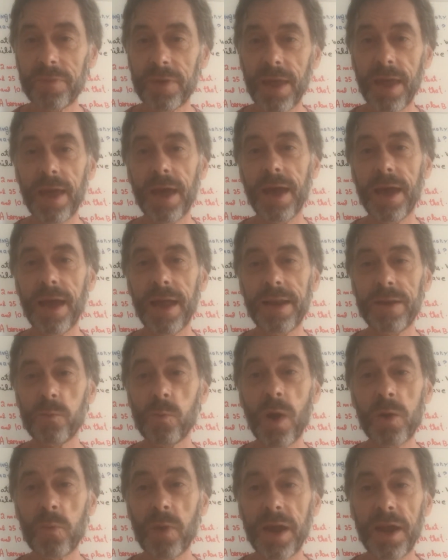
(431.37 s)
And
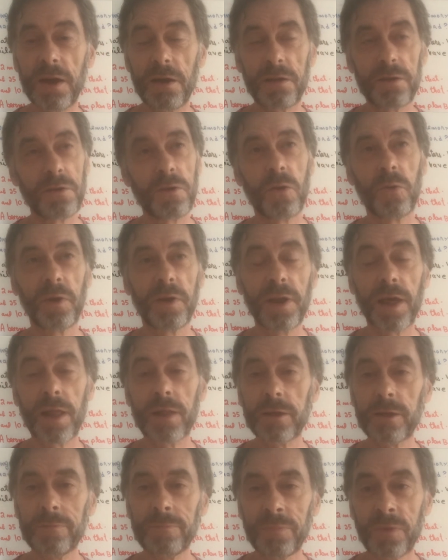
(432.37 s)
one way or
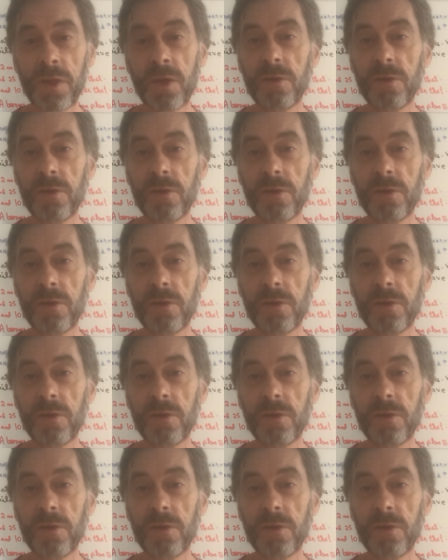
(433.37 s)
another,